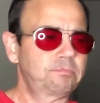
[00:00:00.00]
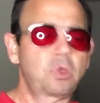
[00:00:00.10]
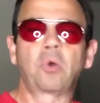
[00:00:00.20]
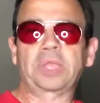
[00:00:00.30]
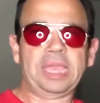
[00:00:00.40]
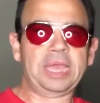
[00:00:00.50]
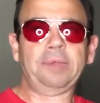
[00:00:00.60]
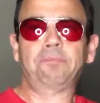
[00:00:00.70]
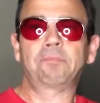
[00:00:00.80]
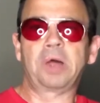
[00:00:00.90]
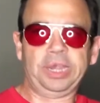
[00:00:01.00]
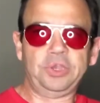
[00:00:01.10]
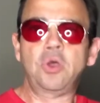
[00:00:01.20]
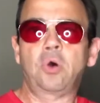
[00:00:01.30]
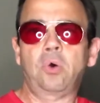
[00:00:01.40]
Okay, I
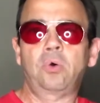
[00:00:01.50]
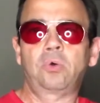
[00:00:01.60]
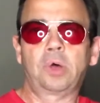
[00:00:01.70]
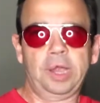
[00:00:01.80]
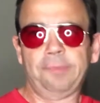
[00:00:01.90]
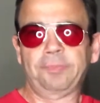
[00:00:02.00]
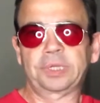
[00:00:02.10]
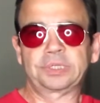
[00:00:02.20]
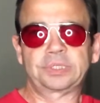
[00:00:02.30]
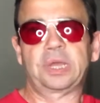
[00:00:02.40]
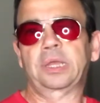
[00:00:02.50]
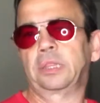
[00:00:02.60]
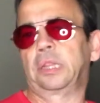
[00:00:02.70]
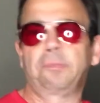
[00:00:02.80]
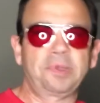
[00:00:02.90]
know I'm going to talk a
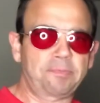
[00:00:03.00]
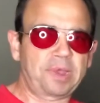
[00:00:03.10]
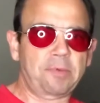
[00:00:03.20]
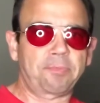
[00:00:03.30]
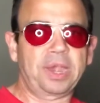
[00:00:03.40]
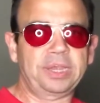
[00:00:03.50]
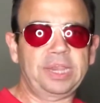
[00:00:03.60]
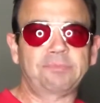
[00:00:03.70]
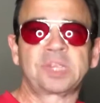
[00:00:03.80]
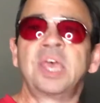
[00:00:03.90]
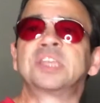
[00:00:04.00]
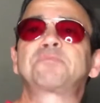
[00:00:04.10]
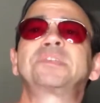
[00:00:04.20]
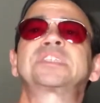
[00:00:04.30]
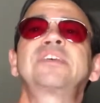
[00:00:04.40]
little bit about brand names,
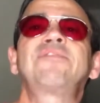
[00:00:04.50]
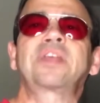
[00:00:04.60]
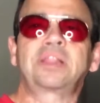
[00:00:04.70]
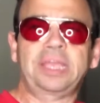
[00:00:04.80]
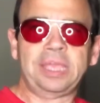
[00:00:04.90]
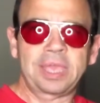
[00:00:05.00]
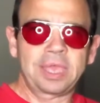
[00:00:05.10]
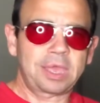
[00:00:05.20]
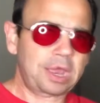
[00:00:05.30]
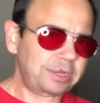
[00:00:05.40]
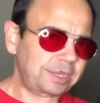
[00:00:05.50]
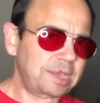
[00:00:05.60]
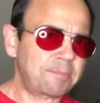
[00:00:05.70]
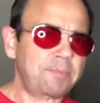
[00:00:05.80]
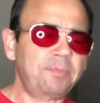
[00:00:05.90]
specifically how to
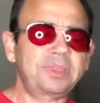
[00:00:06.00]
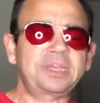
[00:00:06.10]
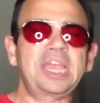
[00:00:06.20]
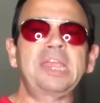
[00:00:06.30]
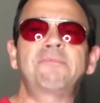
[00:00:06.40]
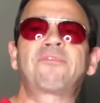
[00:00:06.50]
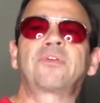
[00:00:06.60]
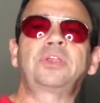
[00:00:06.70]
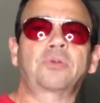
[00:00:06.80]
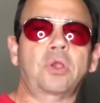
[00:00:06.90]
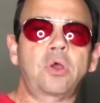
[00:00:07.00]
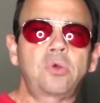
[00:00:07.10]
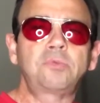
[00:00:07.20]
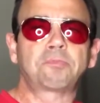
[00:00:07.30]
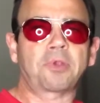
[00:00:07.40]
come up with a name for your
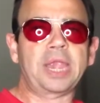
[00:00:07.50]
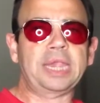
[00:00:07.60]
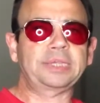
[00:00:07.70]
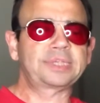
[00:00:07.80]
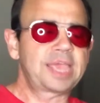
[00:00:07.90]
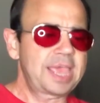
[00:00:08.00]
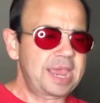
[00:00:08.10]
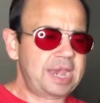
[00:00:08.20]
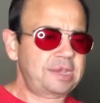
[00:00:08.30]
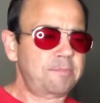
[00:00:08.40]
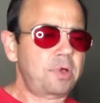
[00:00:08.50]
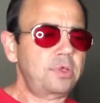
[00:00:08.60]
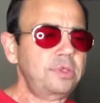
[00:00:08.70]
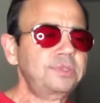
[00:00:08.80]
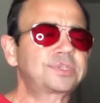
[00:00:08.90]
own brand, and I'm
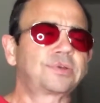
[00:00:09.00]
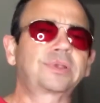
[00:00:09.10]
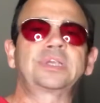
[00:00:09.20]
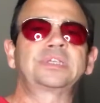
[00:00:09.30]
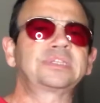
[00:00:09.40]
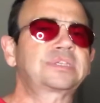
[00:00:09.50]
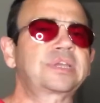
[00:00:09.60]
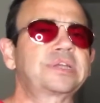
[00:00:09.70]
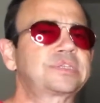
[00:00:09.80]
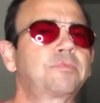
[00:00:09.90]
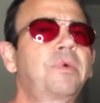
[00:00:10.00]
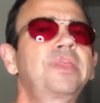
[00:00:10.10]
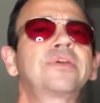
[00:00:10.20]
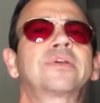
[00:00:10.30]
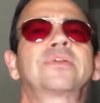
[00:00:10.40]
also going to discuss
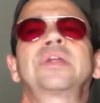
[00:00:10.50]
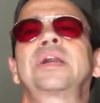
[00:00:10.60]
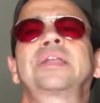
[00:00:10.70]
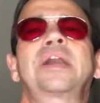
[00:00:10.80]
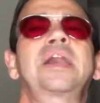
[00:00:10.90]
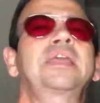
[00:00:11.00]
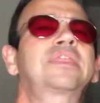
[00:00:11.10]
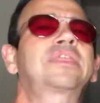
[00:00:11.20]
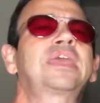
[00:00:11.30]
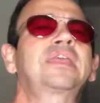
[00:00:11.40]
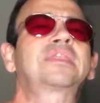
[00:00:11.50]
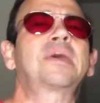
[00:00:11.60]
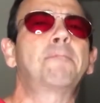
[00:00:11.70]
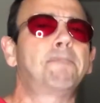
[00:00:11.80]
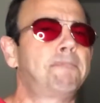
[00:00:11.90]
whether or not I think
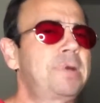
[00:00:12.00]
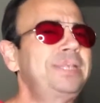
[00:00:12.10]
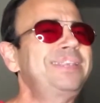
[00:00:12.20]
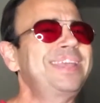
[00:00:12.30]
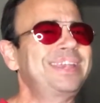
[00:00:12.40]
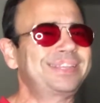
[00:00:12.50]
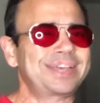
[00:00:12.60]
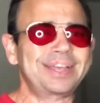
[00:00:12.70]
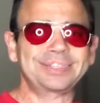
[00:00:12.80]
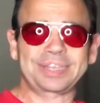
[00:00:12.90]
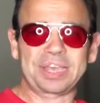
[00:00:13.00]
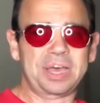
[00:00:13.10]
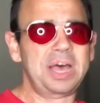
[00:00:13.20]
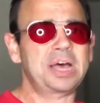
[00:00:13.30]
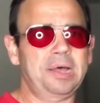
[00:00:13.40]
that
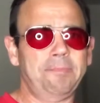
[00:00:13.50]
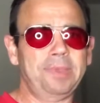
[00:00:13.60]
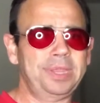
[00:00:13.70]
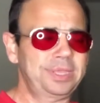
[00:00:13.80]
Monday.com